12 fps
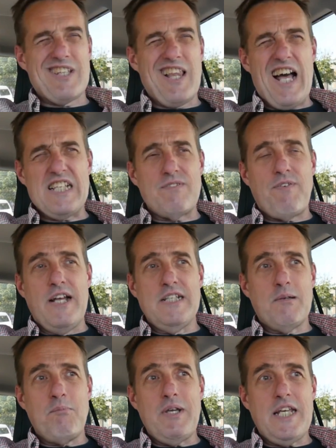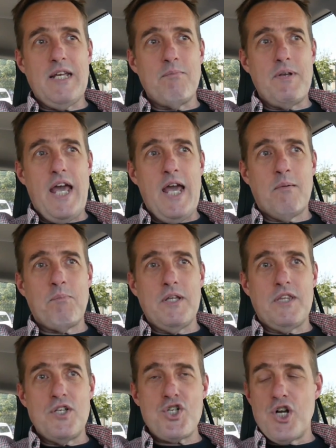classified as a medium tank,
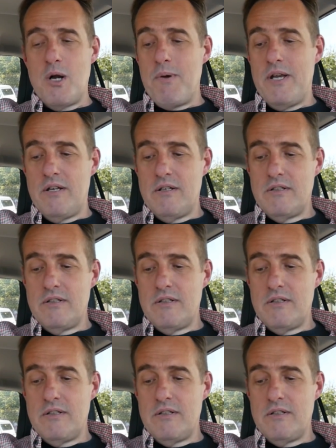but the Sherman